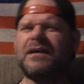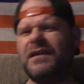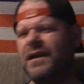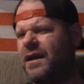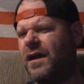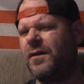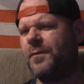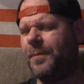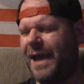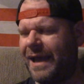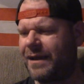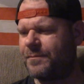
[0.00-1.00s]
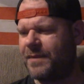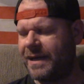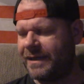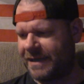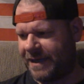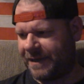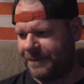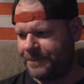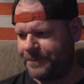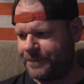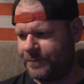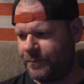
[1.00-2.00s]
back in my day,
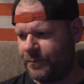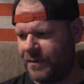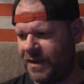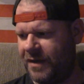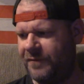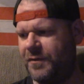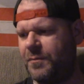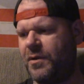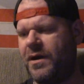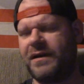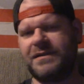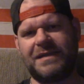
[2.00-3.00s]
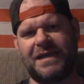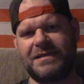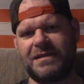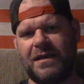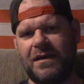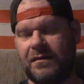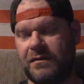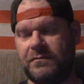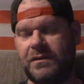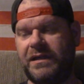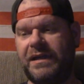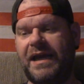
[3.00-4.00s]
if you bought a Tesla or
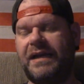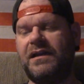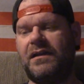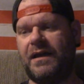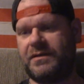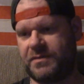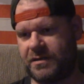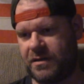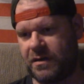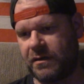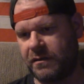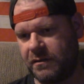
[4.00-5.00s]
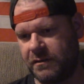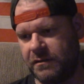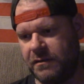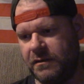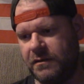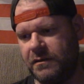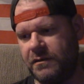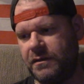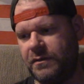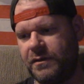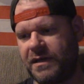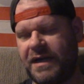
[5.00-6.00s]
really any electric car,
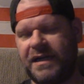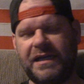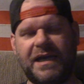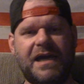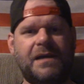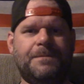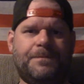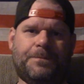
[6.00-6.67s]
you were kind of gay.